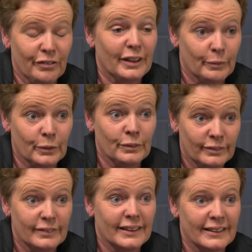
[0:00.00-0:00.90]
flyball.
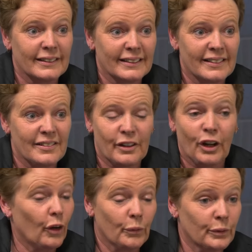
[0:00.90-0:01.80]
Uh, it's her
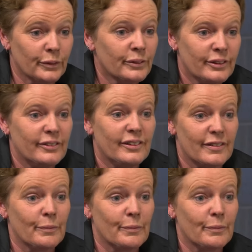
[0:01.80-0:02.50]
whole world. She's